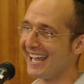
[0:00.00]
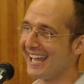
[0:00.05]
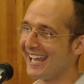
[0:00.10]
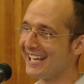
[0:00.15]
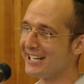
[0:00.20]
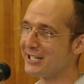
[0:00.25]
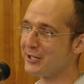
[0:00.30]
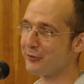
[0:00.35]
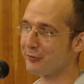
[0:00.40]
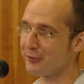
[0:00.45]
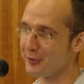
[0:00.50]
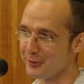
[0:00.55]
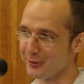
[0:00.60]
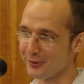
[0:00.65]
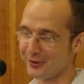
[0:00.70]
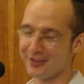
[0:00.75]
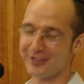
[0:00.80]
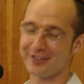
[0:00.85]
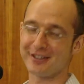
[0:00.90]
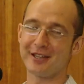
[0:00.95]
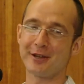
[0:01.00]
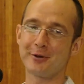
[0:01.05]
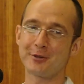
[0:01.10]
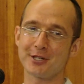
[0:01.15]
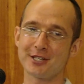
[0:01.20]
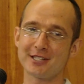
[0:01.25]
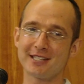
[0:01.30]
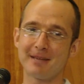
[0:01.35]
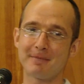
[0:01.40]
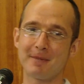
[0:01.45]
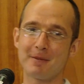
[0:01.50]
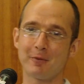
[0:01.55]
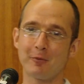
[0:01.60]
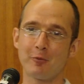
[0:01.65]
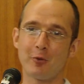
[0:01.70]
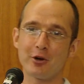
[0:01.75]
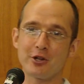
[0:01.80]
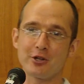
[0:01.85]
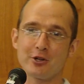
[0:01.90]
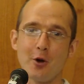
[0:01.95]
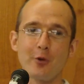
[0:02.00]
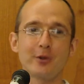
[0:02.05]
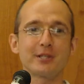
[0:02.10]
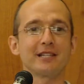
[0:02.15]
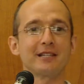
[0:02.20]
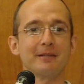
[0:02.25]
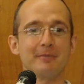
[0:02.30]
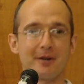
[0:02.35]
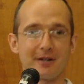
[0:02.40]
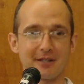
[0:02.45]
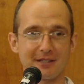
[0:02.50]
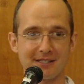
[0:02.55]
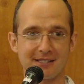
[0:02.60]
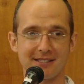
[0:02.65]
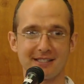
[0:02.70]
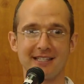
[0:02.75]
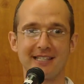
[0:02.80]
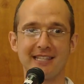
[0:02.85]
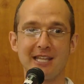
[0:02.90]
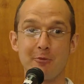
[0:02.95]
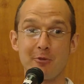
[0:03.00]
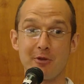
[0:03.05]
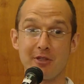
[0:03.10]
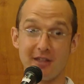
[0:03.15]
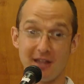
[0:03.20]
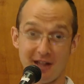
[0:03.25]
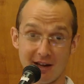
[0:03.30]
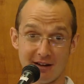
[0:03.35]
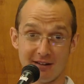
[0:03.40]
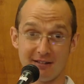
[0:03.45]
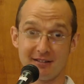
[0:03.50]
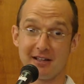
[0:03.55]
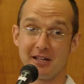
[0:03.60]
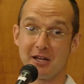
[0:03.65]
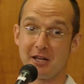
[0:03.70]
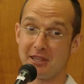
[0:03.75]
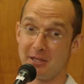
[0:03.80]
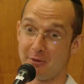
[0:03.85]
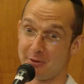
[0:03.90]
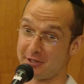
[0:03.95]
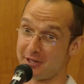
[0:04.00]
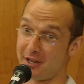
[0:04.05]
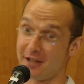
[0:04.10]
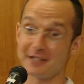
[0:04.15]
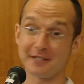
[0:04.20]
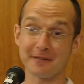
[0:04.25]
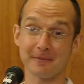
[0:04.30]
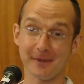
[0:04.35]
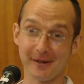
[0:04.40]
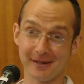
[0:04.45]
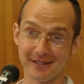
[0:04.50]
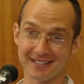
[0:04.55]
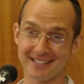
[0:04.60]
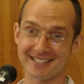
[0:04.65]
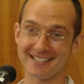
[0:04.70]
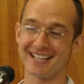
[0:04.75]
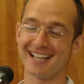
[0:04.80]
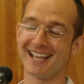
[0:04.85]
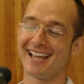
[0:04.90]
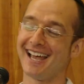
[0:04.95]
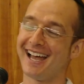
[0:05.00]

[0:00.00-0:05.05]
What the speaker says: In truth, it was just that people weren't noticing the bugs, that they were there. There were tons of bugs.